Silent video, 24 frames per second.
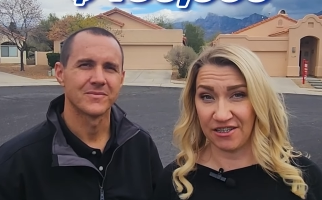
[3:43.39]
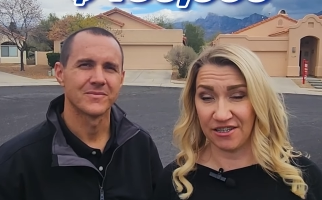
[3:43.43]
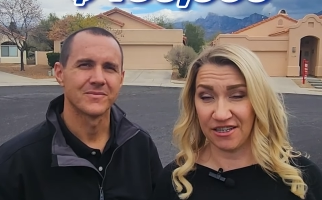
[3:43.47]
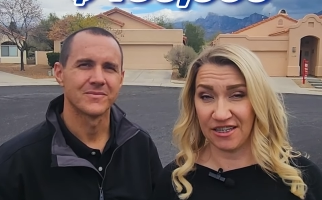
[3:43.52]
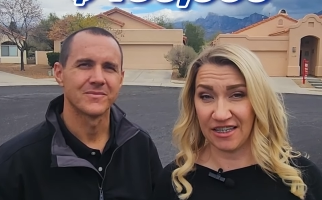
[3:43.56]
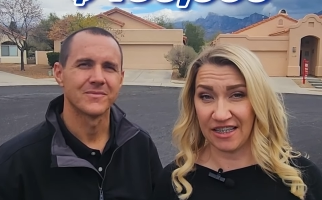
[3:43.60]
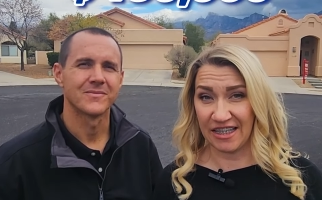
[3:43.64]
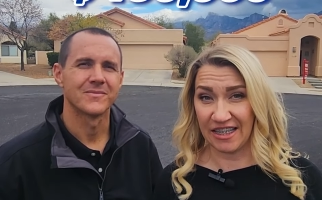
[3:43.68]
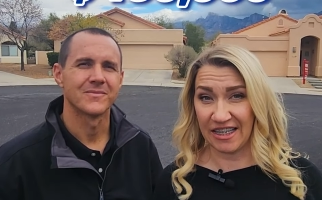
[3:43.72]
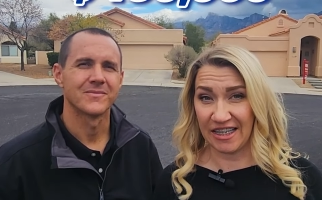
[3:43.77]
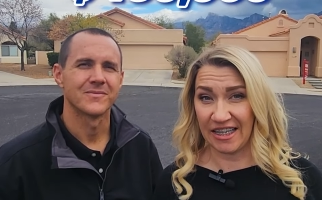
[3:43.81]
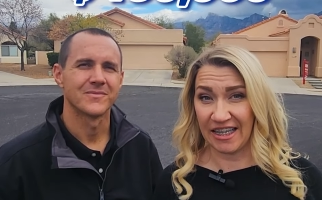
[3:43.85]
Speaker 1: You're
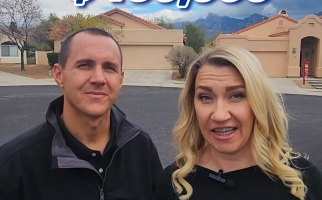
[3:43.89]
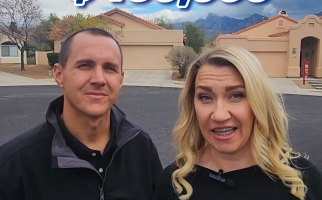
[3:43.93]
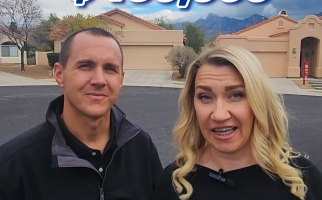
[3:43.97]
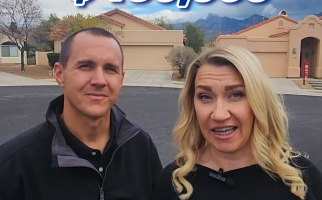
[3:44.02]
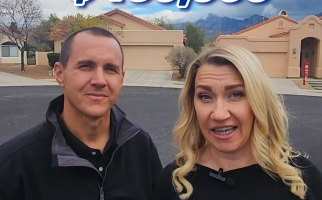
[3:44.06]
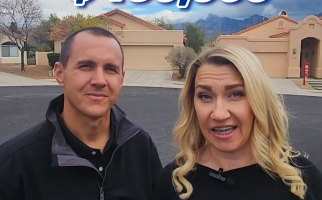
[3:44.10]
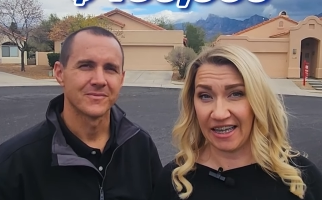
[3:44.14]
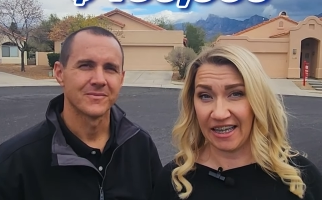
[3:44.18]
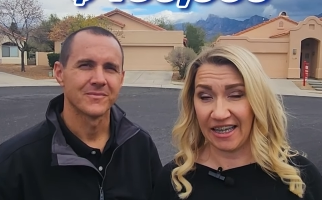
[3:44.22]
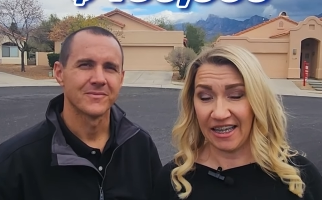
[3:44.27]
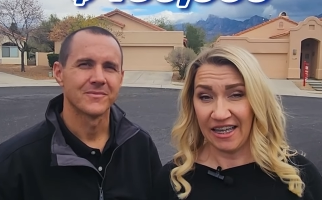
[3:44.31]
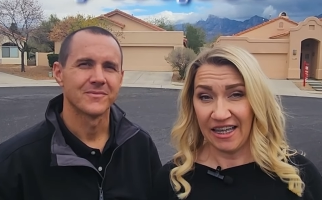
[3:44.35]
gonna
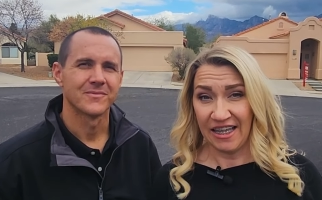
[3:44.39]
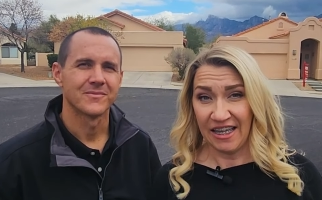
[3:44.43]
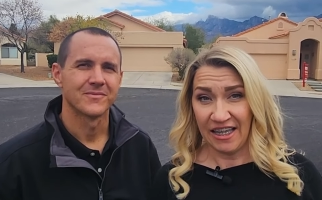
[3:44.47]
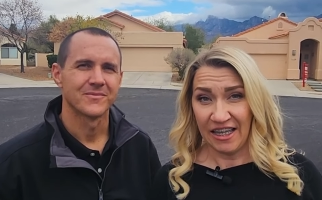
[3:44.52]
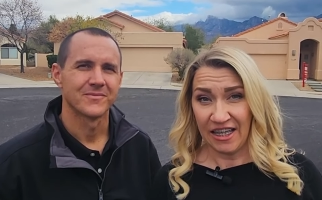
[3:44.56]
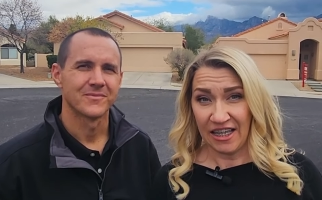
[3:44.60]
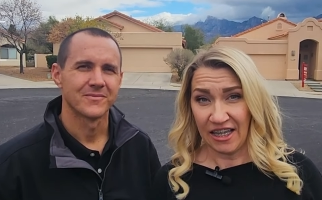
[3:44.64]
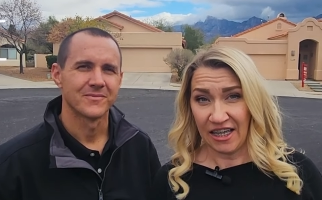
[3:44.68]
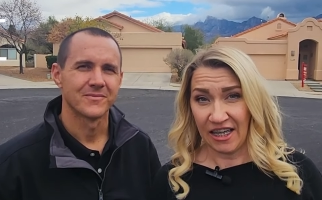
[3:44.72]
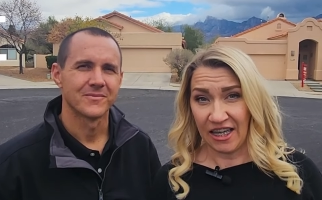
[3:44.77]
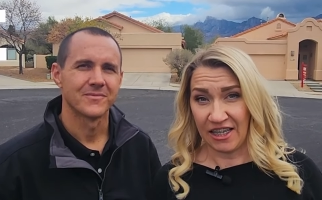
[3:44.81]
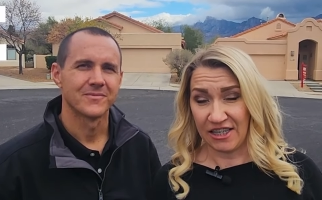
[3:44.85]
get
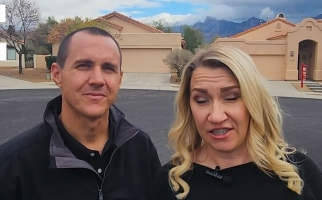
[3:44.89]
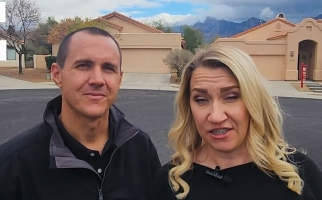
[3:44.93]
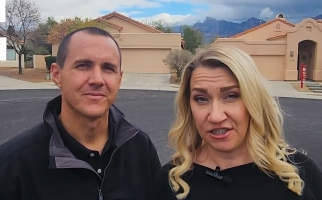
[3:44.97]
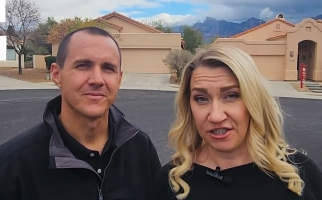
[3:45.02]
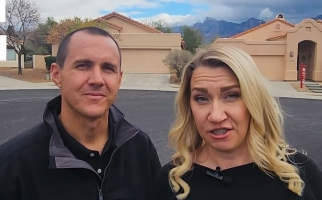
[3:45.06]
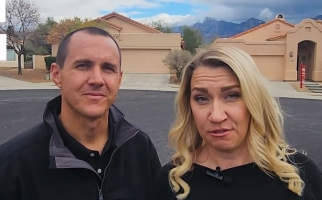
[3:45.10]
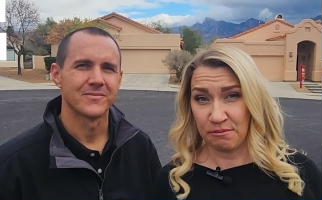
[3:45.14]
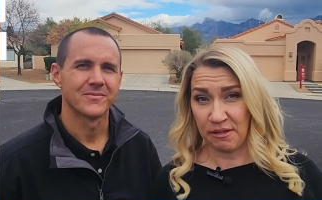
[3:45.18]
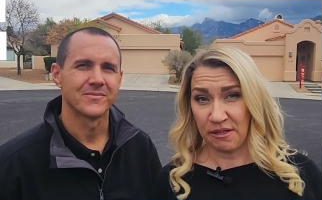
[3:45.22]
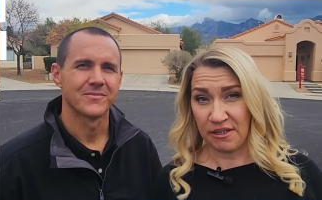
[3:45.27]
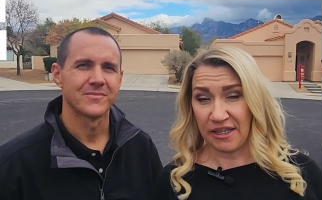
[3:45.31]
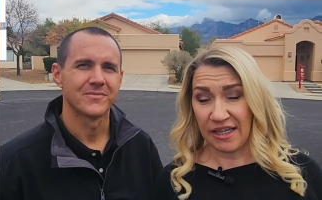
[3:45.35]
uh,
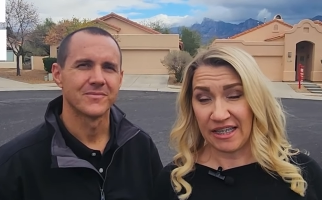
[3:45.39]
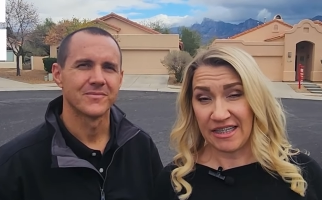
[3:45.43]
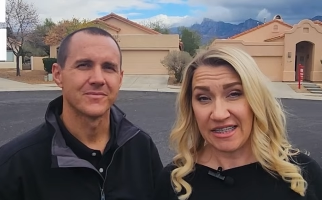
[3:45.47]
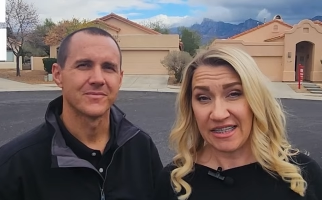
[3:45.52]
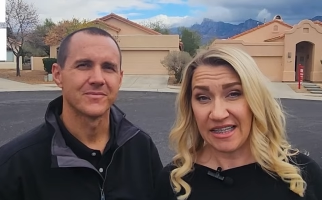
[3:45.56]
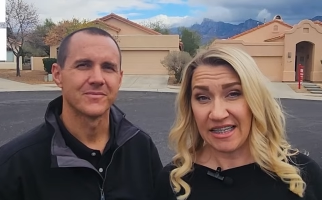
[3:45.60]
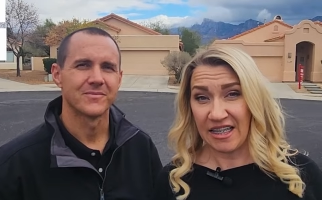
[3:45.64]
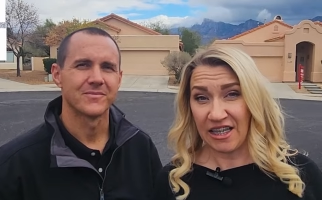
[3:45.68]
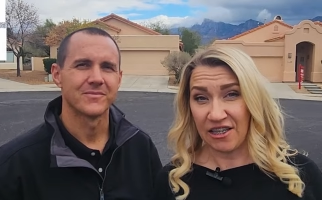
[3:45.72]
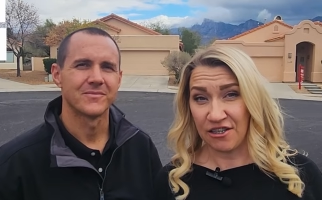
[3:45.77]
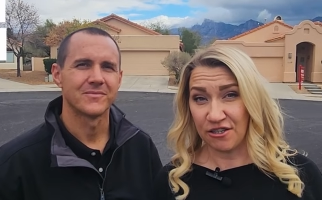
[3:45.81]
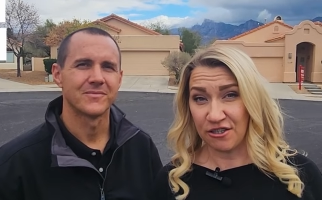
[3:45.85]
just about
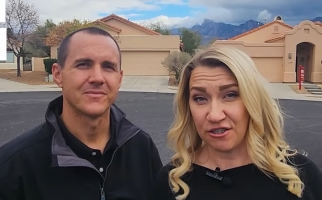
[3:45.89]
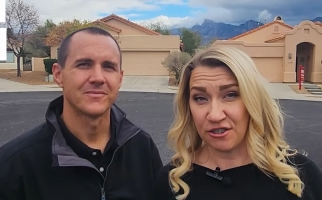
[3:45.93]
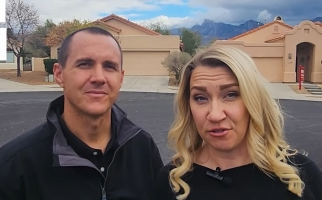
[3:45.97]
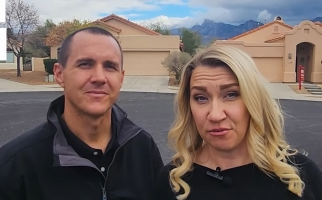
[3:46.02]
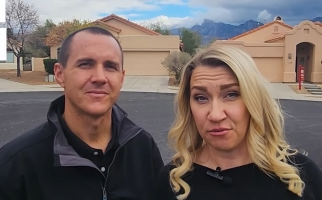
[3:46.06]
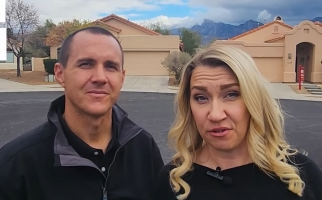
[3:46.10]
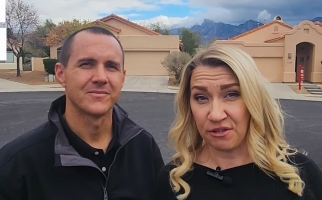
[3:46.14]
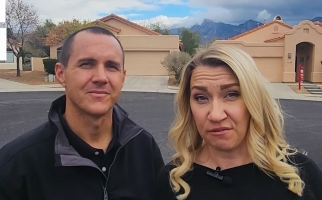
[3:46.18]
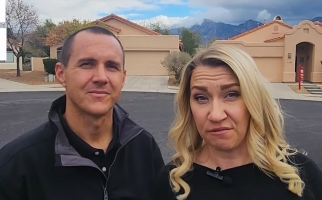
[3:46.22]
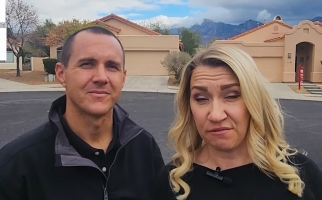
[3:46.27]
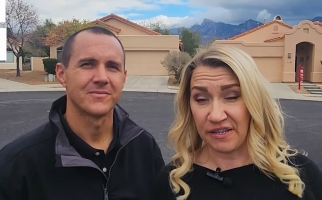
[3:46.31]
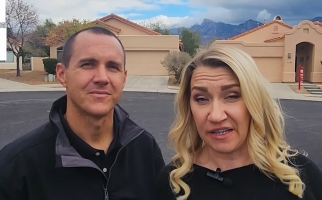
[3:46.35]
1,900
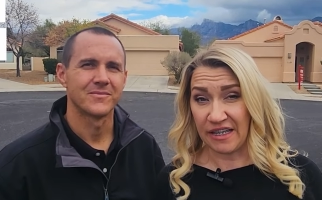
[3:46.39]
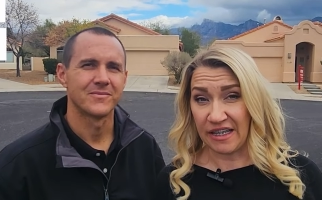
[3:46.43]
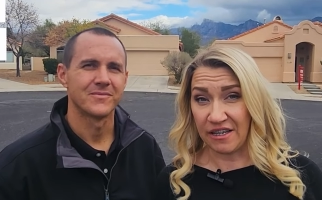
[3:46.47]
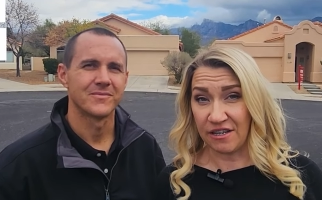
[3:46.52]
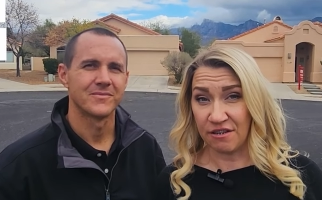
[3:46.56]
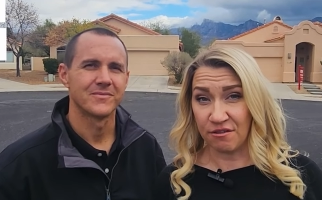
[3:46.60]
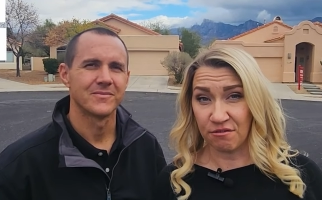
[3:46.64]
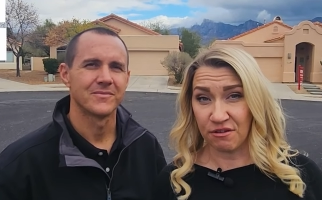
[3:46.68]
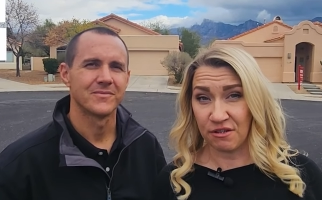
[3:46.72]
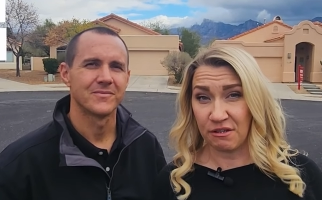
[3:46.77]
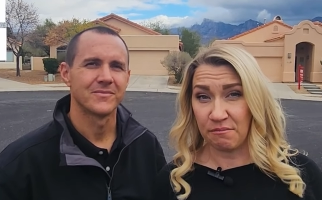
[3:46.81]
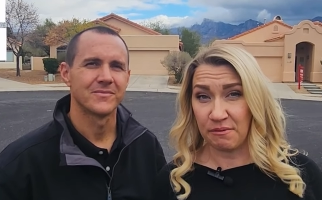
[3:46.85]
square
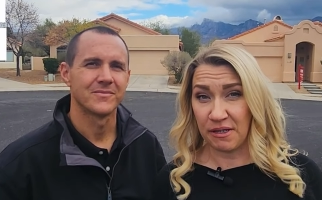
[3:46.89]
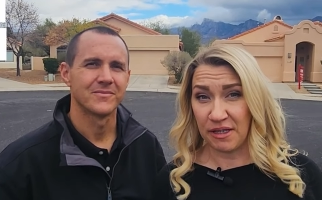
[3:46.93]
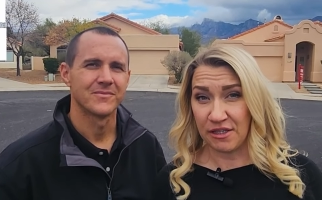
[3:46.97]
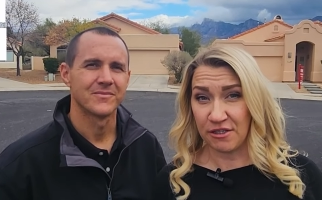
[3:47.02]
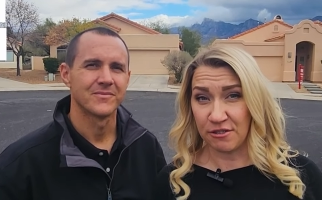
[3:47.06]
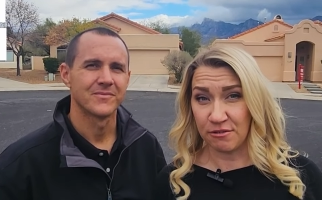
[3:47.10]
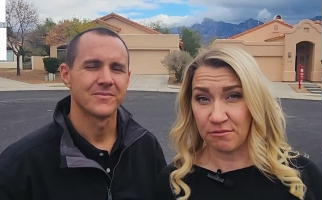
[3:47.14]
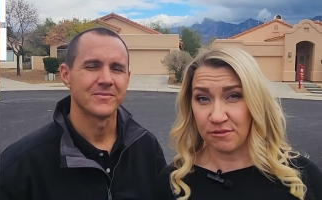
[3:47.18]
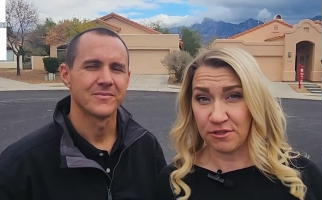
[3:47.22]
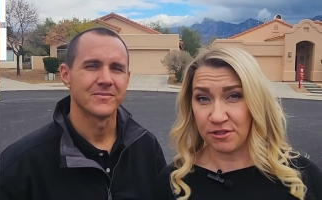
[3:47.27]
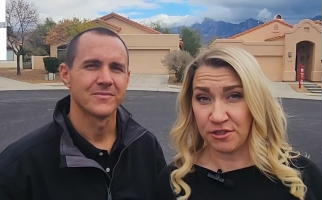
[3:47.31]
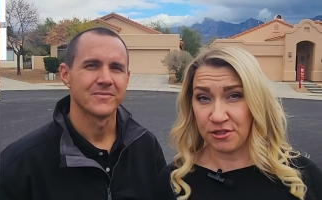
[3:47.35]
feet, three
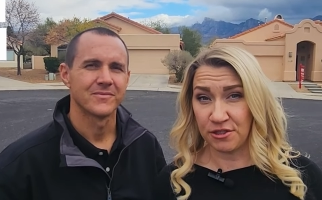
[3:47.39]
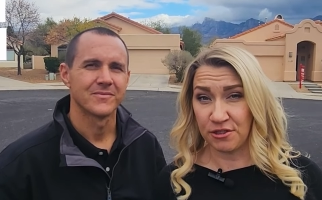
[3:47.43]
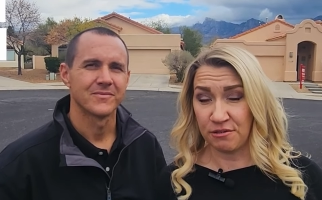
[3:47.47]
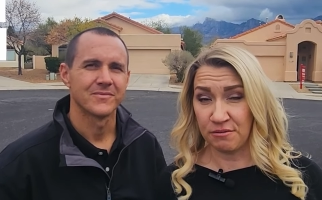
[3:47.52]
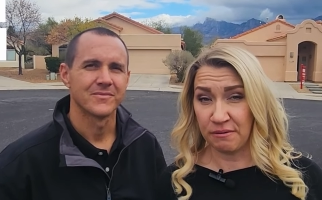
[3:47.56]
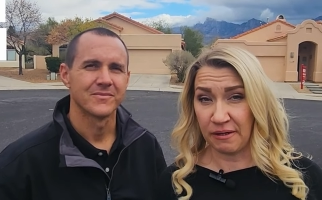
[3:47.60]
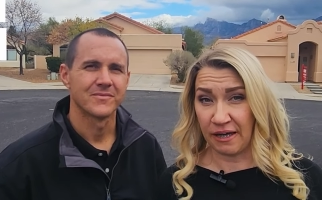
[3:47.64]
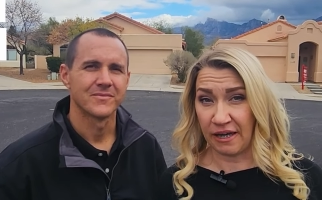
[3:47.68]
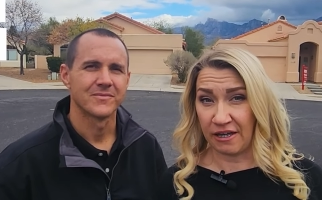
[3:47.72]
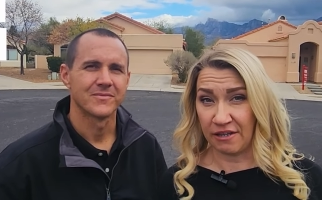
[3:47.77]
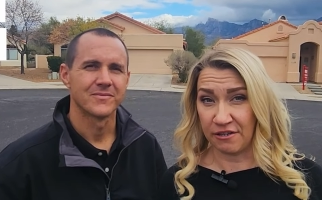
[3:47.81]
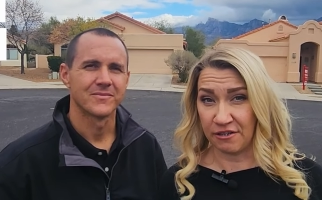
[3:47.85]
bedrooms,
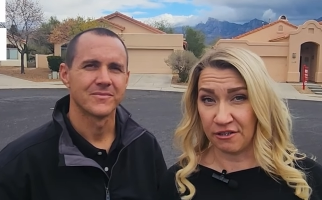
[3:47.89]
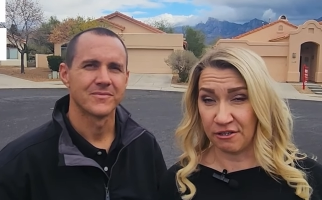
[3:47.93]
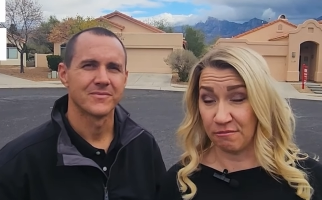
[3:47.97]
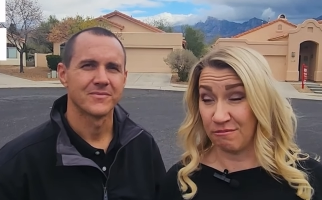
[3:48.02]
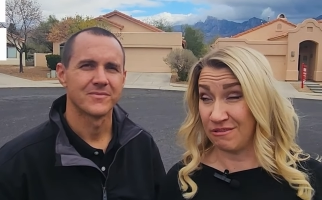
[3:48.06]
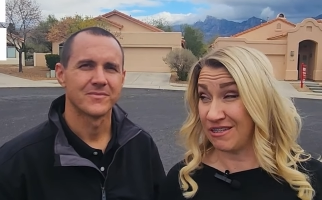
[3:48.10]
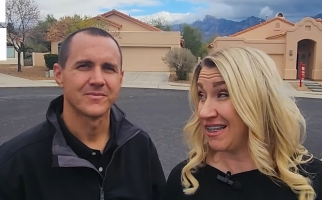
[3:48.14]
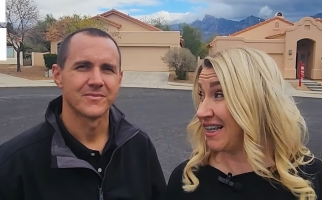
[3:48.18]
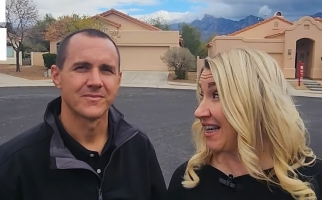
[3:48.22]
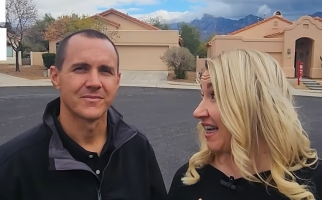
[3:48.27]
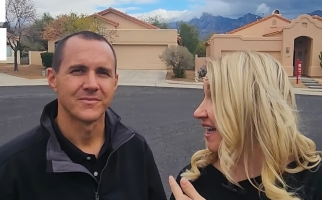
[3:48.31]
two bathrooms,